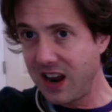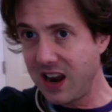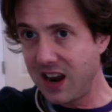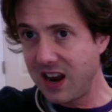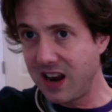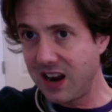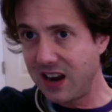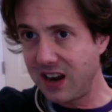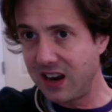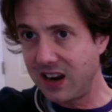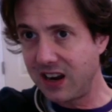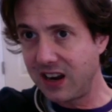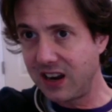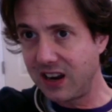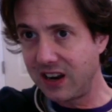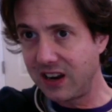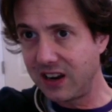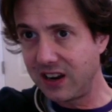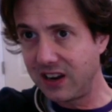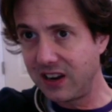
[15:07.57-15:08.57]

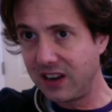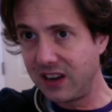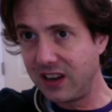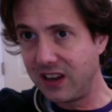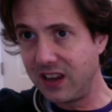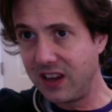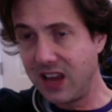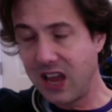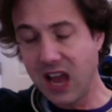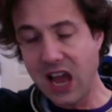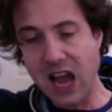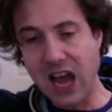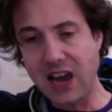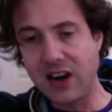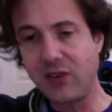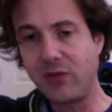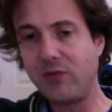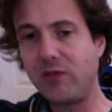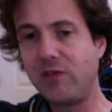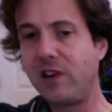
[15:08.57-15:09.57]
I
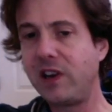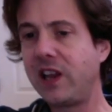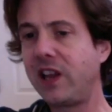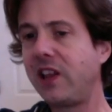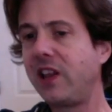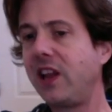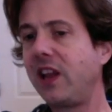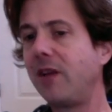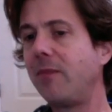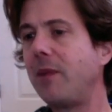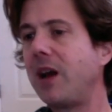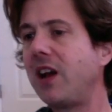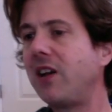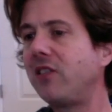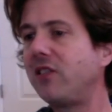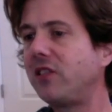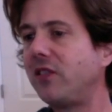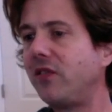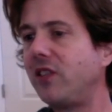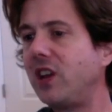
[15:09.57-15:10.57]
don't really think it
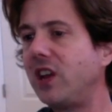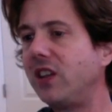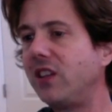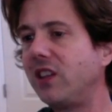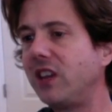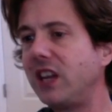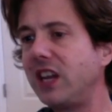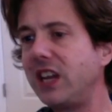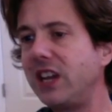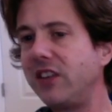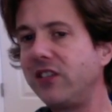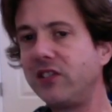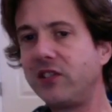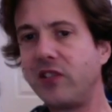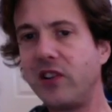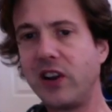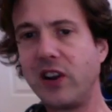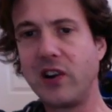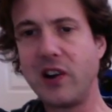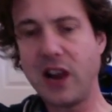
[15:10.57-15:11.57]
matters if you hit the E
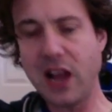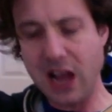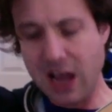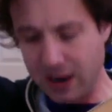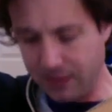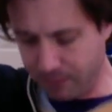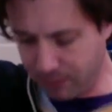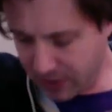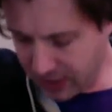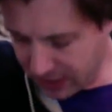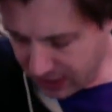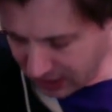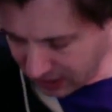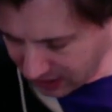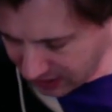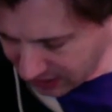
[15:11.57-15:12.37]
string or not, but.